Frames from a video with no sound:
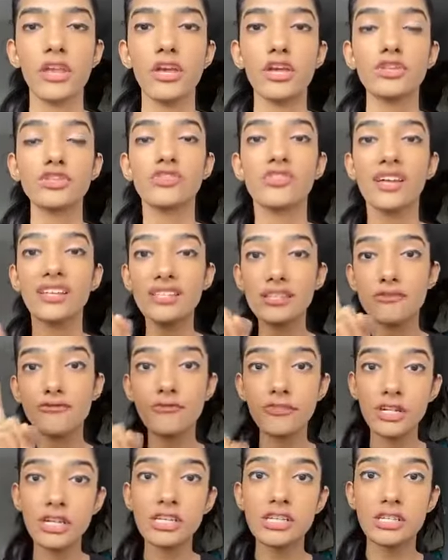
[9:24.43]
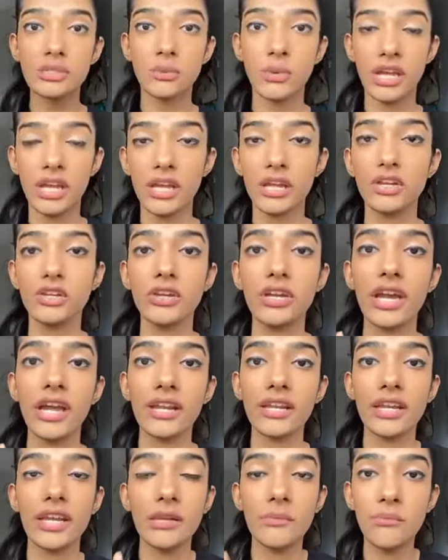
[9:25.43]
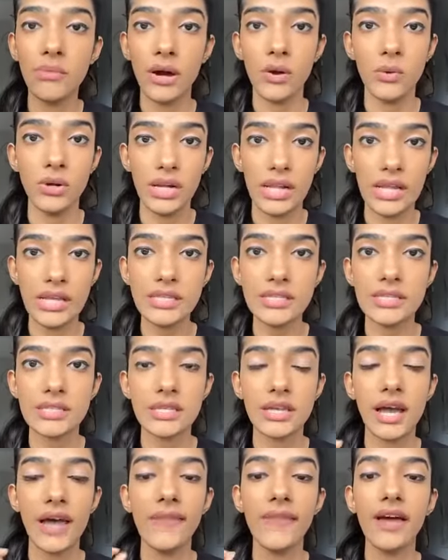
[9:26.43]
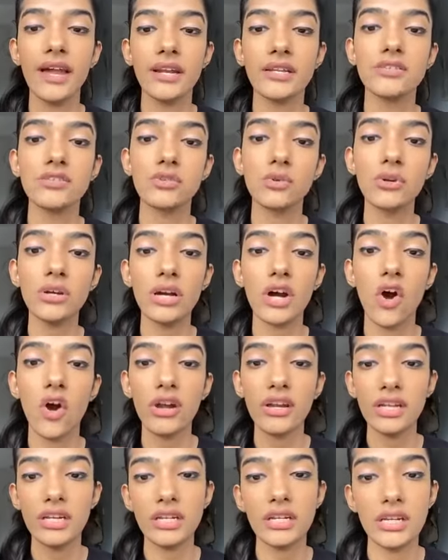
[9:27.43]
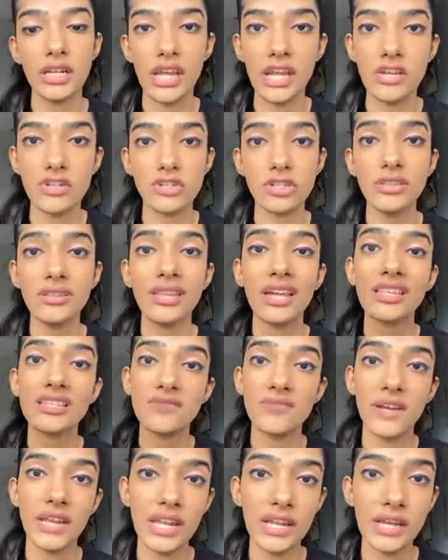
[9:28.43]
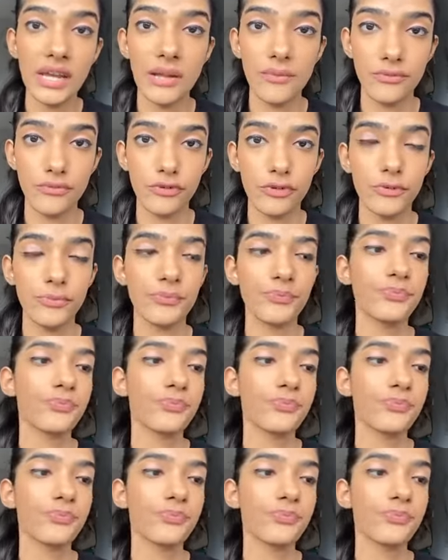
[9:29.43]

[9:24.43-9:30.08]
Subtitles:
So that's the first way to get inbound leads, and that is through content creation. That's very helpful.